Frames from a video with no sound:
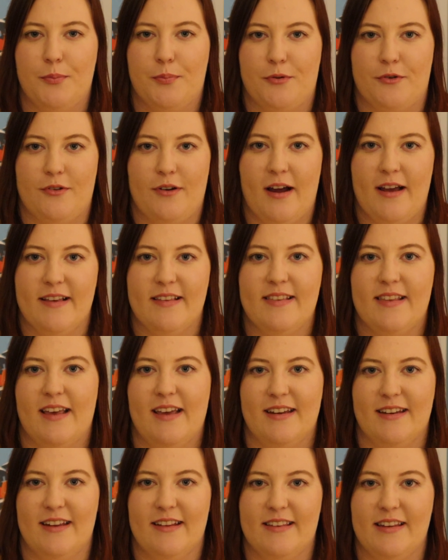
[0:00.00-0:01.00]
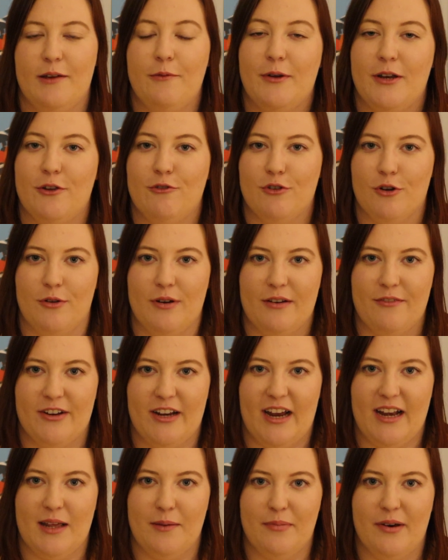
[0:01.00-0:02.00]
price in Disney when you don't have a
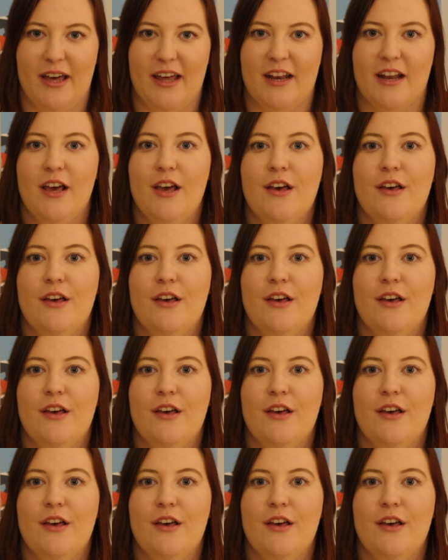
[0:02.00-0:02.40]
dining plan.